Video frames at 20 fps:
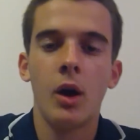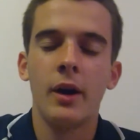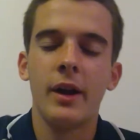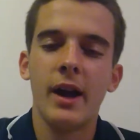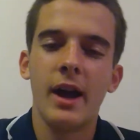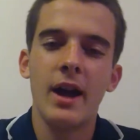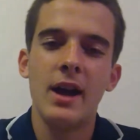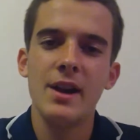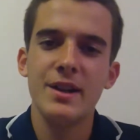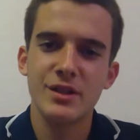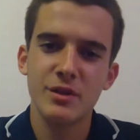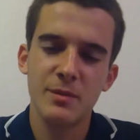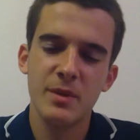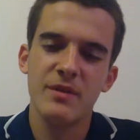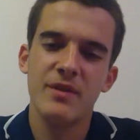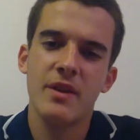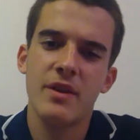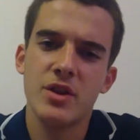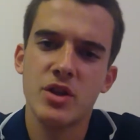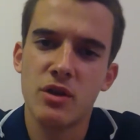Okay, this will be
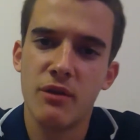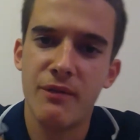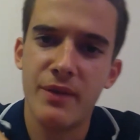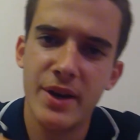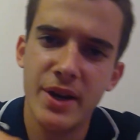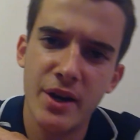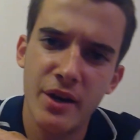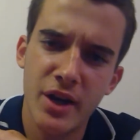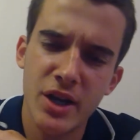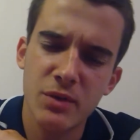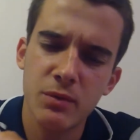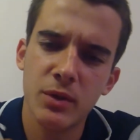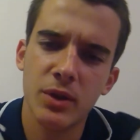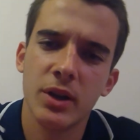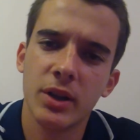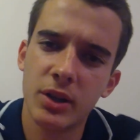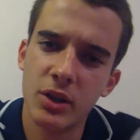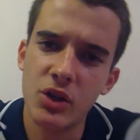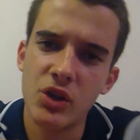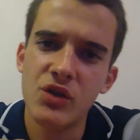a very short video. I just want
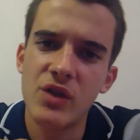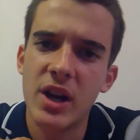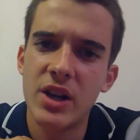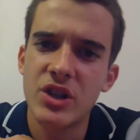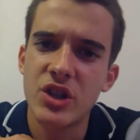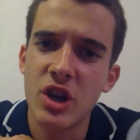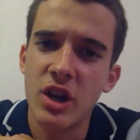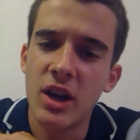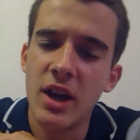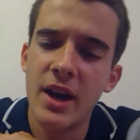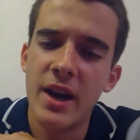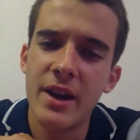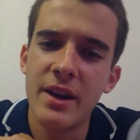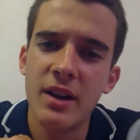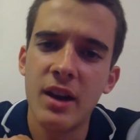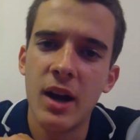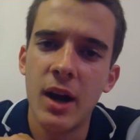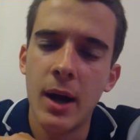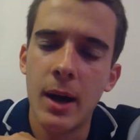to congratulate,